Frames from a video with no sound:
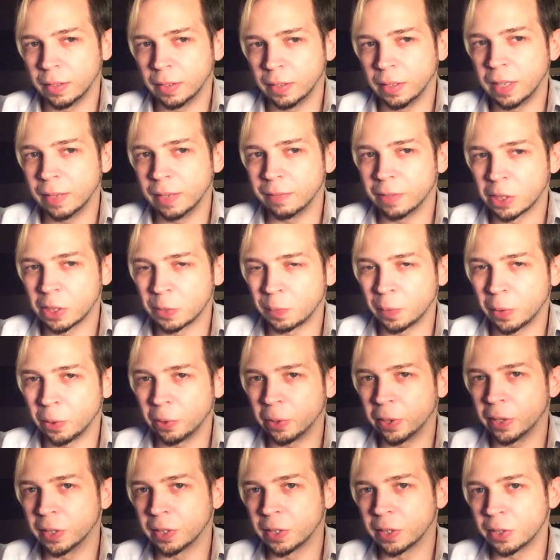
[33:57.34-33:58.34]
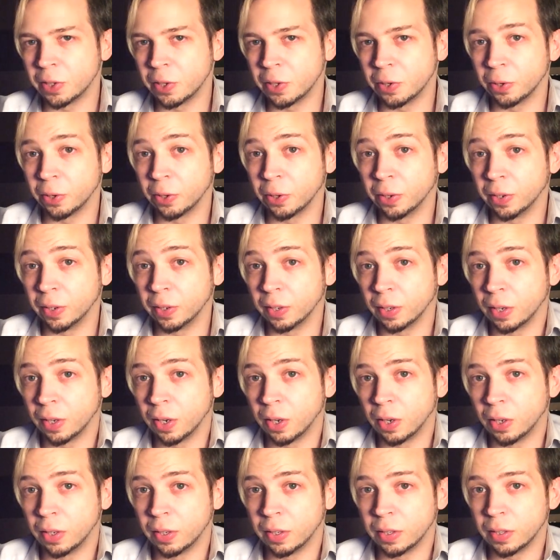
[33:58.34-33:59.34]
give experience to your,
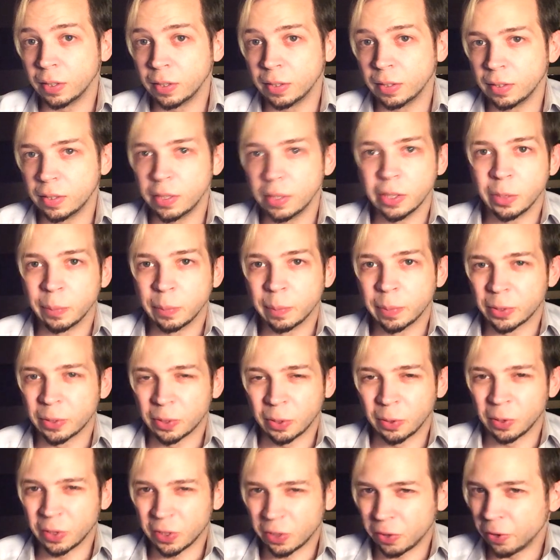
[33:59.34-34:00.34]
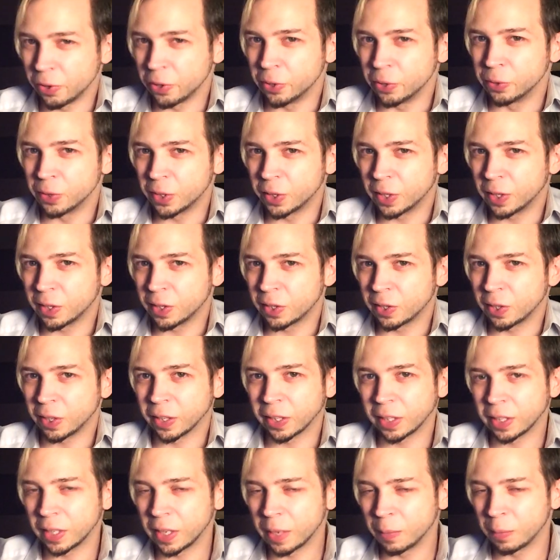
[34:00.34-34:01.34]
personas you're using so
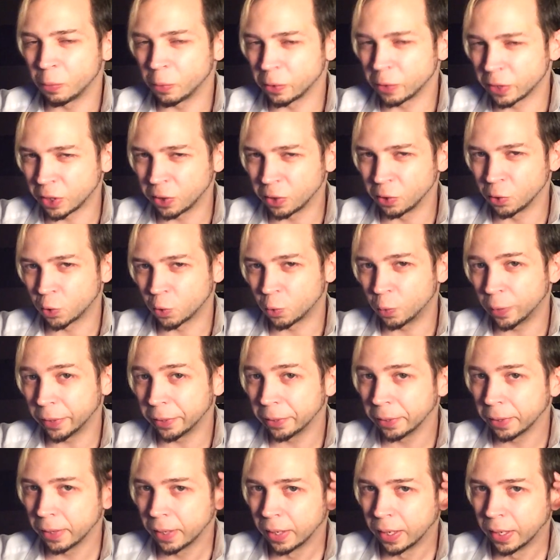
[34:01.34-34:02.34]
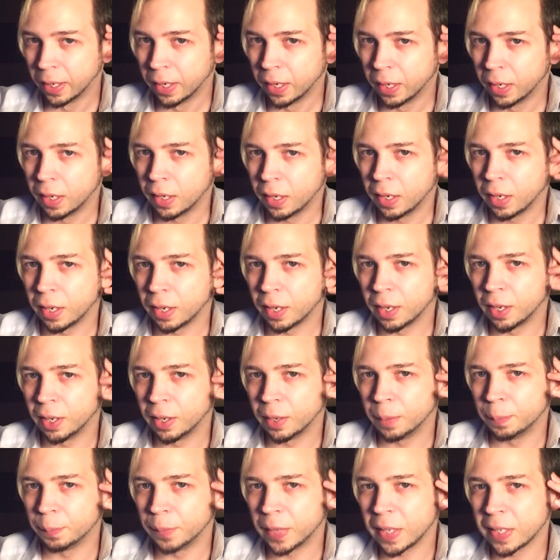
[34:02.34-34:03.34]
they can get more skills quicker.
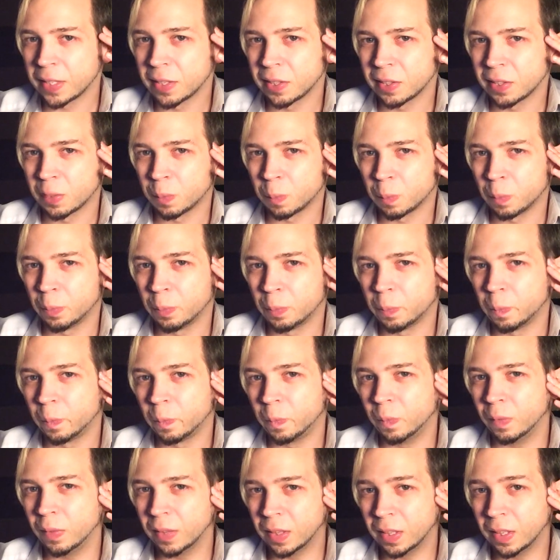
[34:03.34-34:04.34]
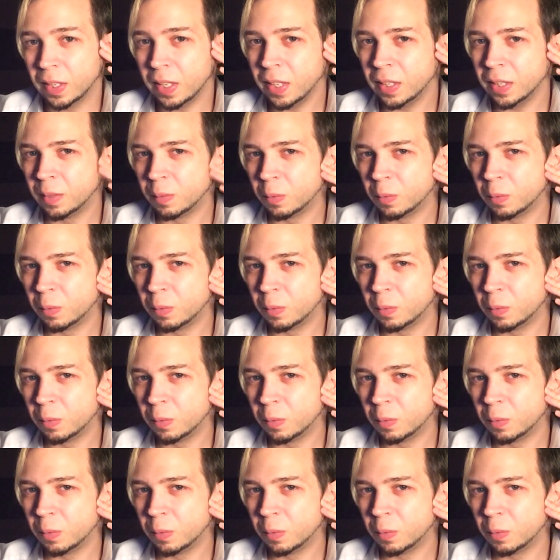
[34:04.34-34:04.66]
That's it,